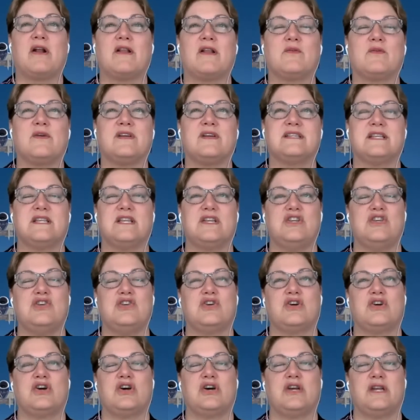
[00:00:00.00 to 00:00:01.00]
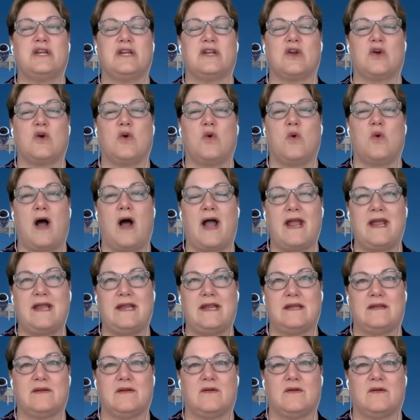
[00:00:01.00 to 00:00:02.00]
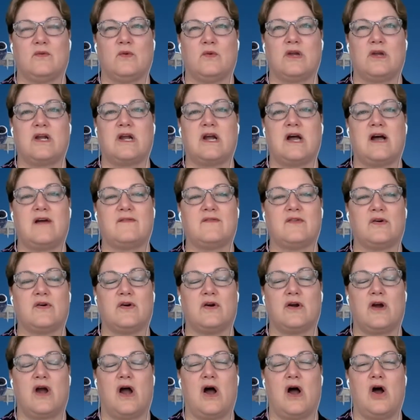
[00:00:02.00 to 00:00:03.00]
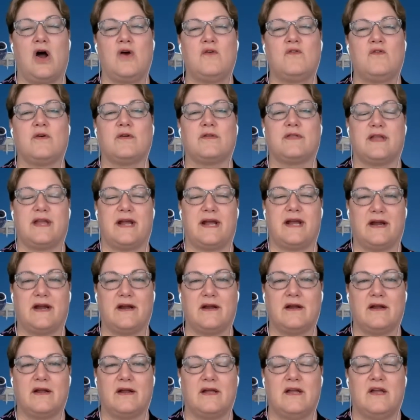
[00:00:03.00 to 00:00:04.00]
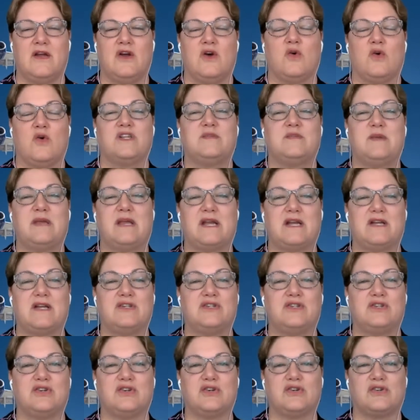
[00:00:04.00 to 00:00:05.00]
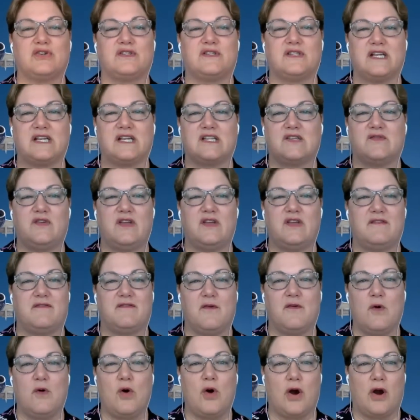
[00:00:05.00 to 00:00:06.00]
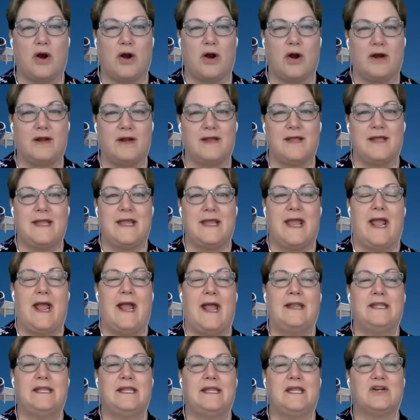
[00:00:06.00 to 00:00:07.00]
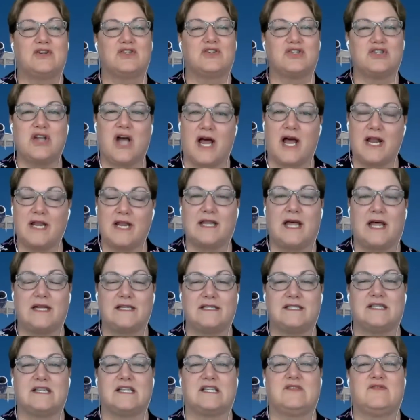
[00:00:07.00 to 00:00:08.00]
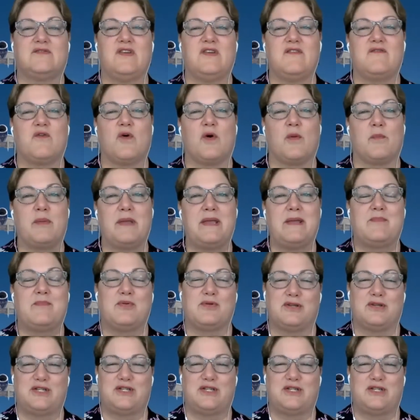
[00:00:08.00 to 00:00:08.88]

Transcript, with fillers: of the reason that you couldn't quite recover over there was because you're six feet four. Right. And there's not a lot of six feet four people in